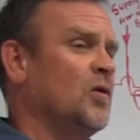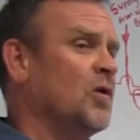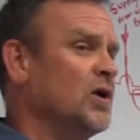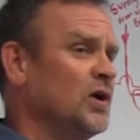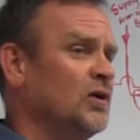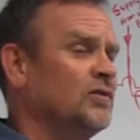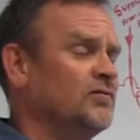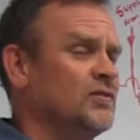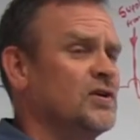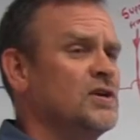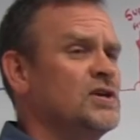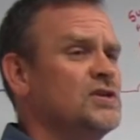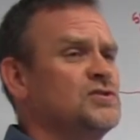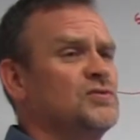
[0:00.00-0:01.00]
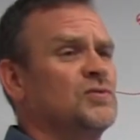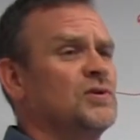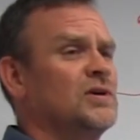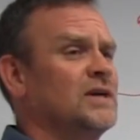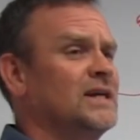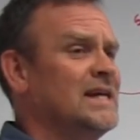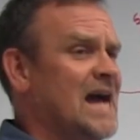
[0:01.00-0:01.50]
oil furnace
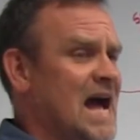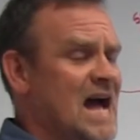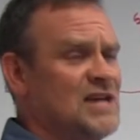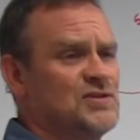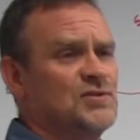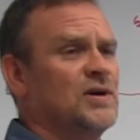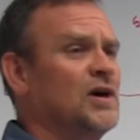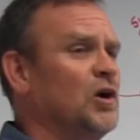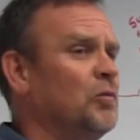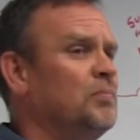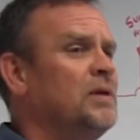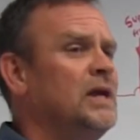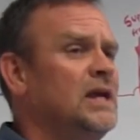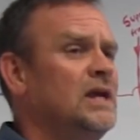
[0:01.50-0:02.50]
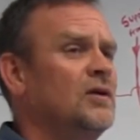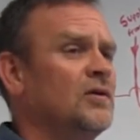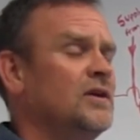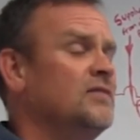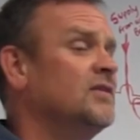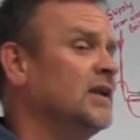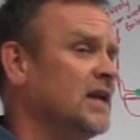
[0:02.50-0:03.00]
or gas or L P or
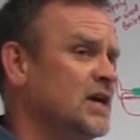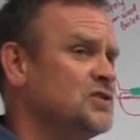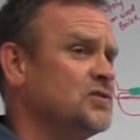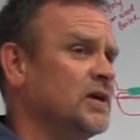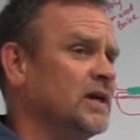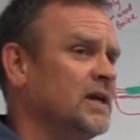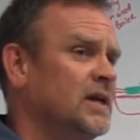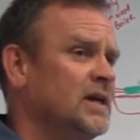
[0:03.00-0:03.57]
even electric.